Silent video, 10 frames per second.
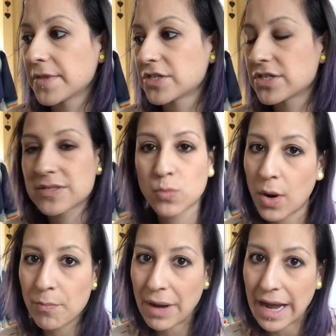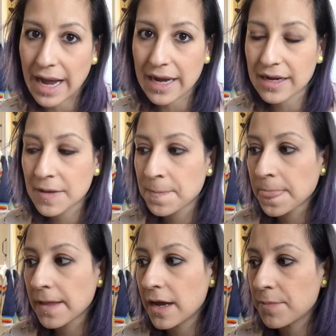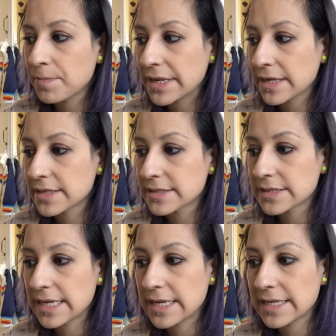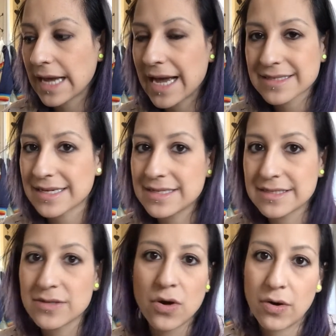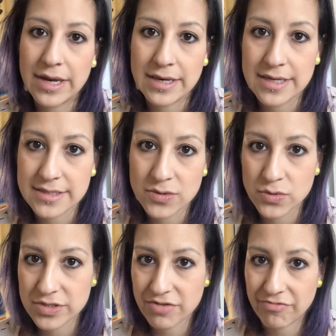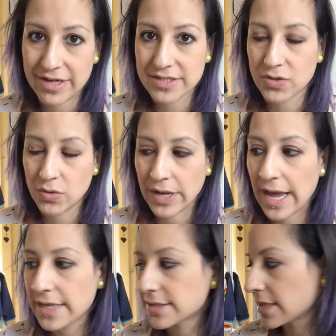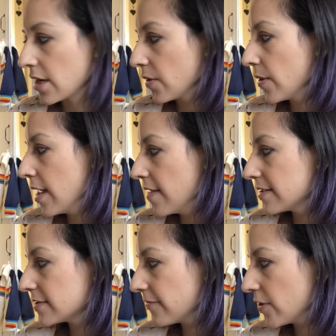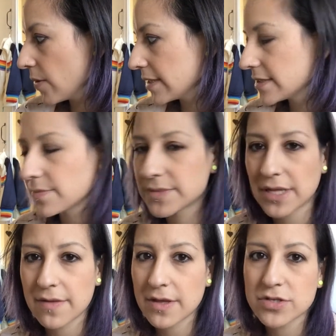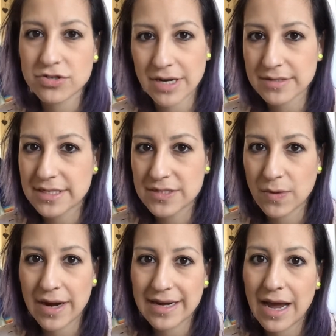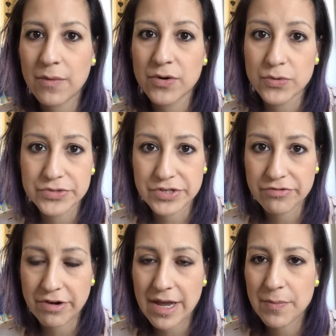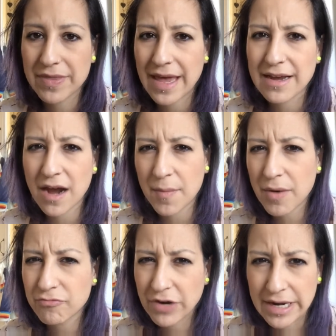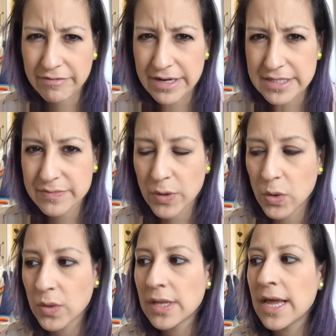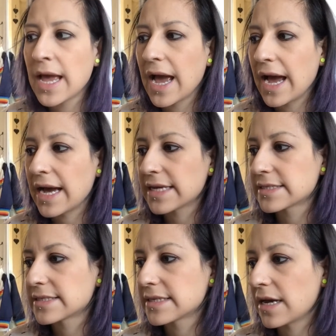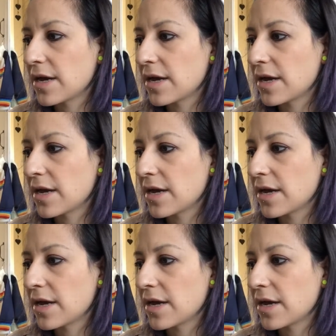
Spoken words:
just 1 pack, because he's not in his 0 to 3 at all yet. So there's a few items like those trousers he's wearing now are 0 to 3, but they come up really small. And